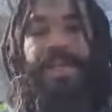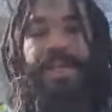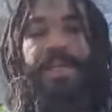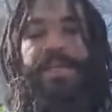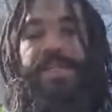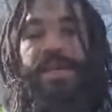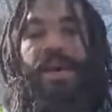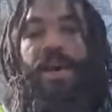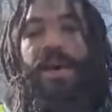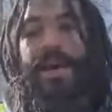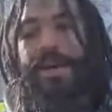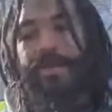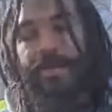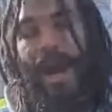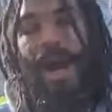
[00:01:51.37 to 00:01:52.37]
Like these
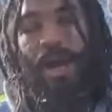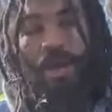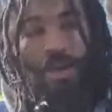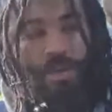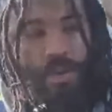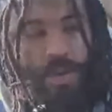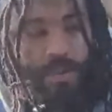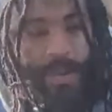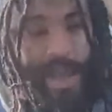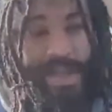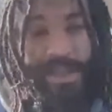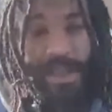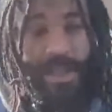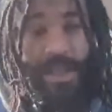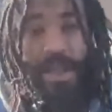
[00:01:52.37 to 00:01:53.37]
are maho or
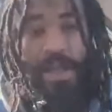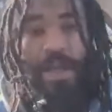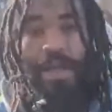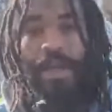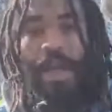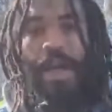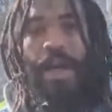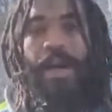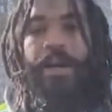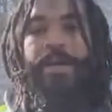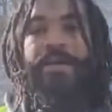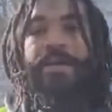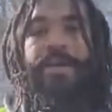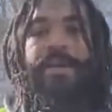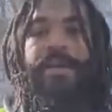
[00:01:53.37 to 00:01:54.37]
magic. Uh,
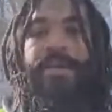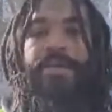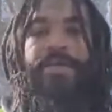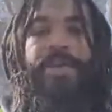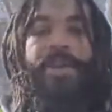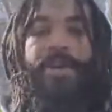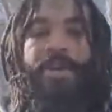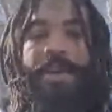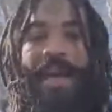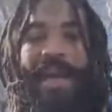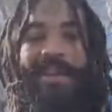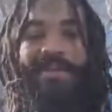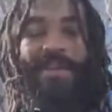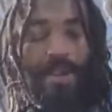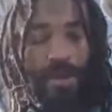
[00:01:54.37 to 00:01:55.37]

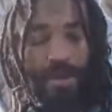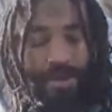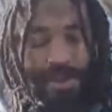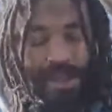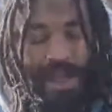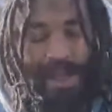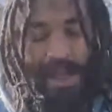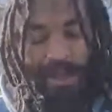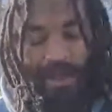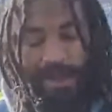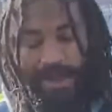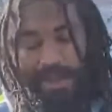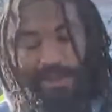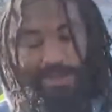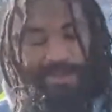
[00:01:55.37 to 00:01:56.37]
for those that
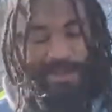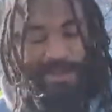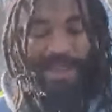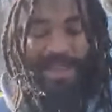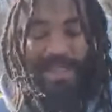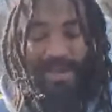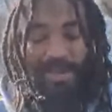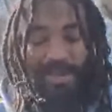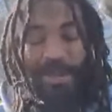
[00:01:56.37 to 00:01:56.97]
there's some